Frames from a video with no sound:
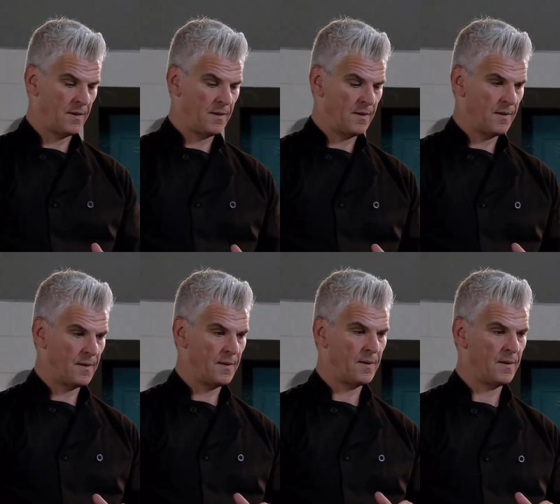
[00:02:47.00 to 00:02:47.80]
Carla
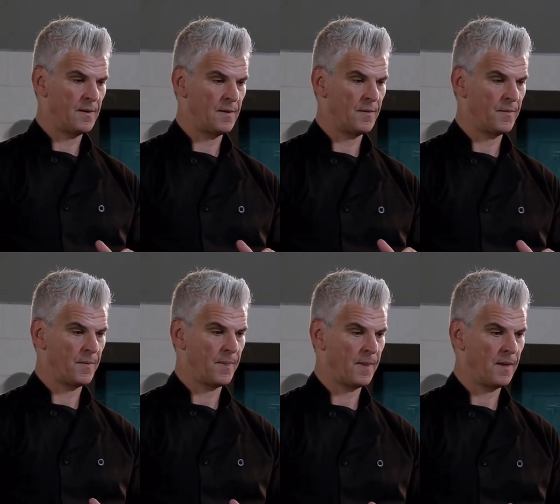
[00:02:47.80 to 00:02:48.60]
said you wanted to talk to me
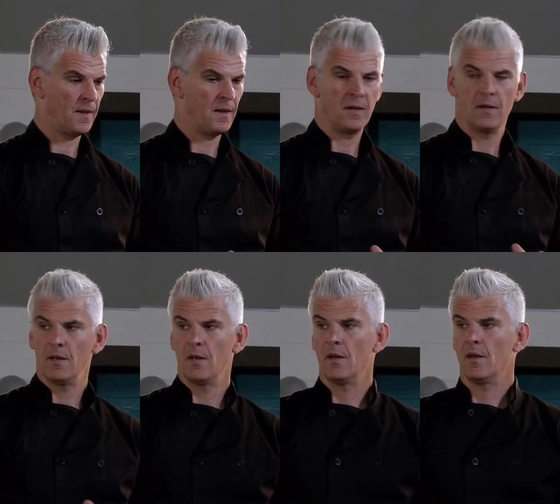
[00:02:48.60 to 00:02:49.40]
about a crockery
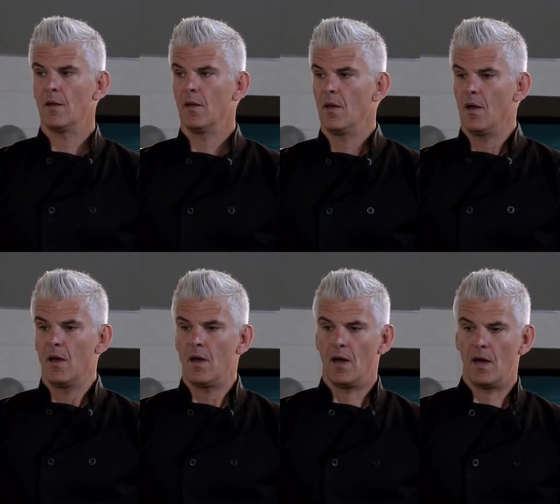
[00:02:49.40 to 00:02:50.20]
order.
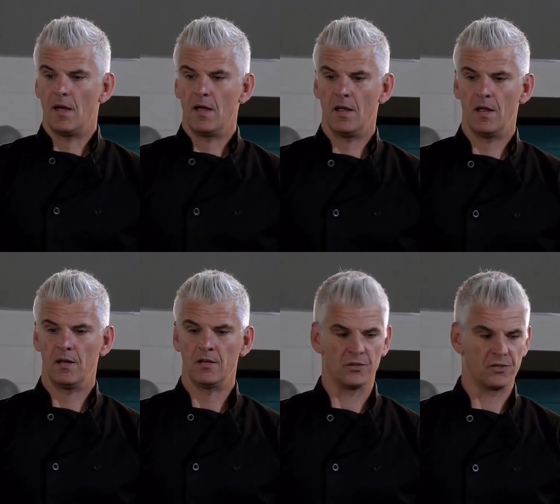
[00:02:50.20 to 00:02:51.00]
Uh,
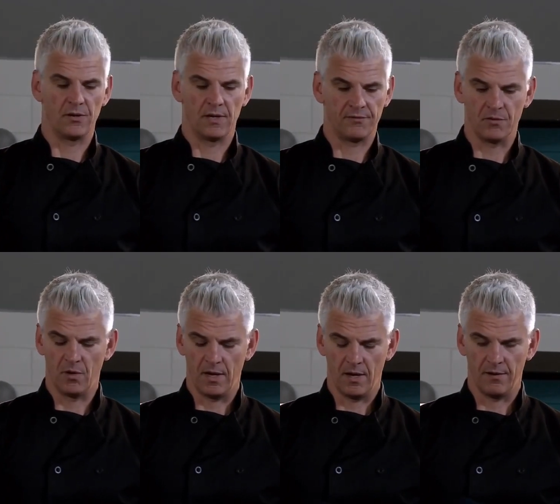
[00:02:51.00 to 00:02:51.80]
no, sorry, i would have to
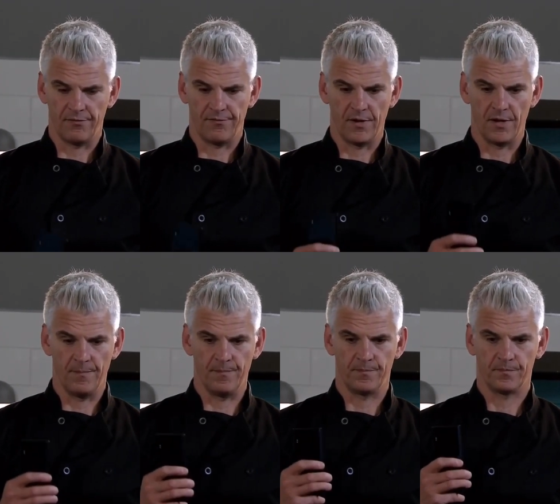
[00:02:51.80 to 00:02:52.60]
wait. I've,
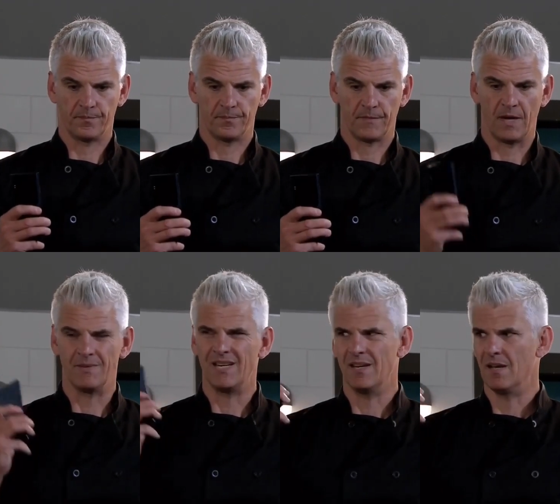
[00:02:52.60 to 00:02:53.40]
um, I'm
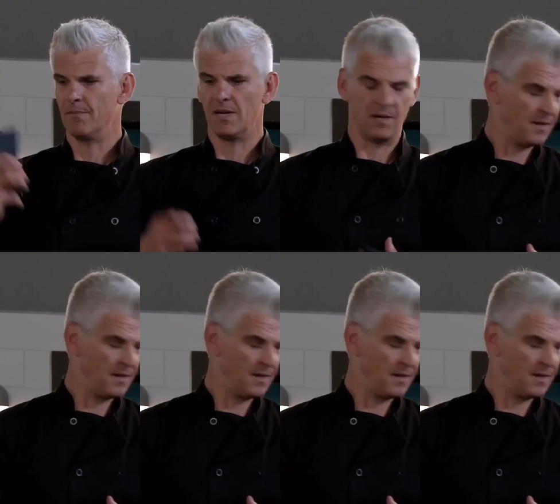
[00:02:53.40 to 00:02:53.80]
needed at a meeting.